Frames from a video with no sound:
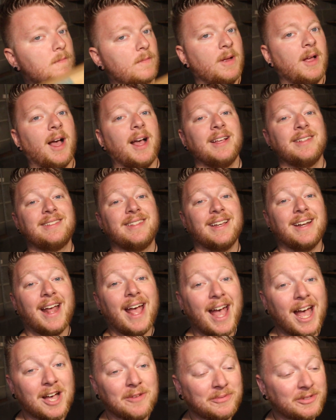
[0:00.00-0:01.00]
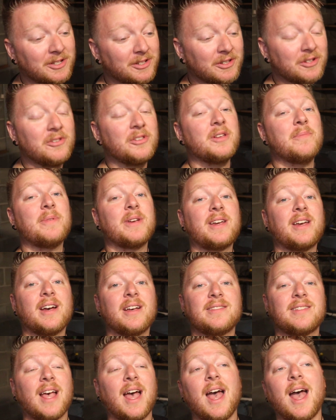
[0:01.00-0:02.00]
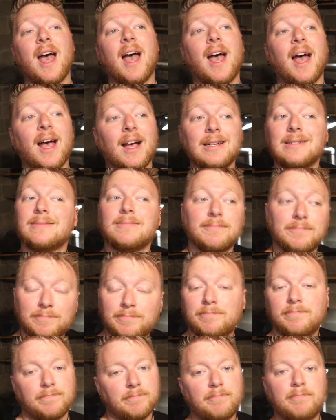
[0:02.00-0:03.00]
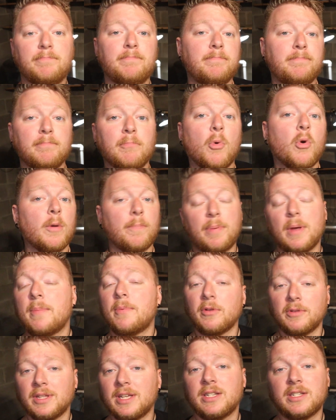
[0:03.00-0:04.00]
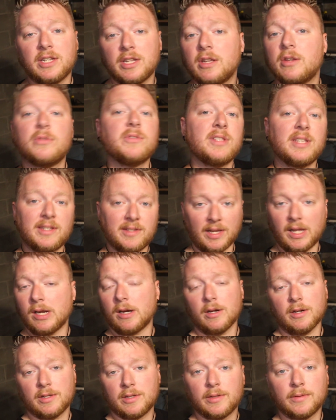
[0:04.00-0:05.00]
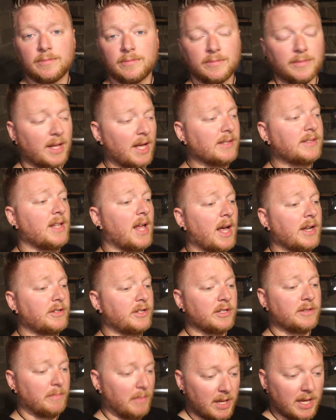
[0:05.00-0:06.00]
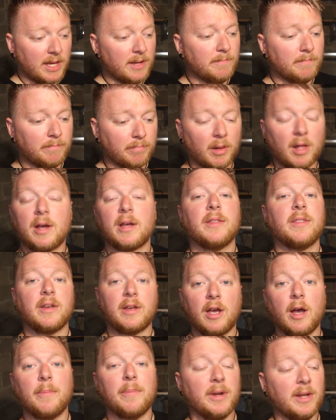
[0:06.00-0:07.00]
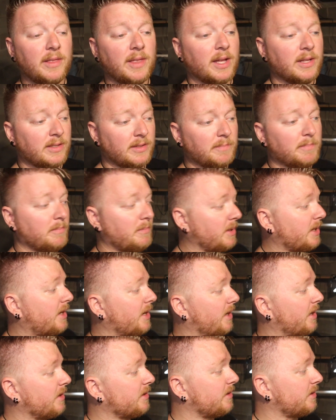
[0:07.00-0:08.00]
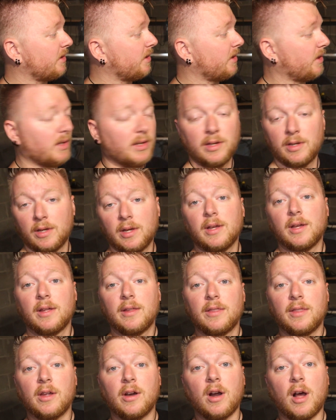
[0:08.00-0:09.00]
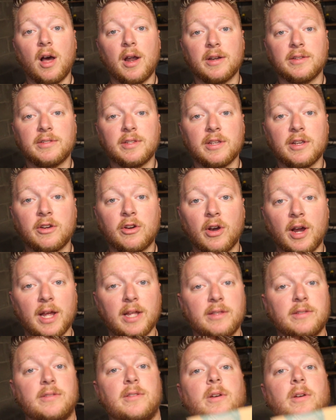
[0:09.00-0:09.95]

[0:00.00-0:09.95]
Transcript: I said absolutely, because more people need to use these heaters. And that's not just me plugging the company, that's because they're honestly great.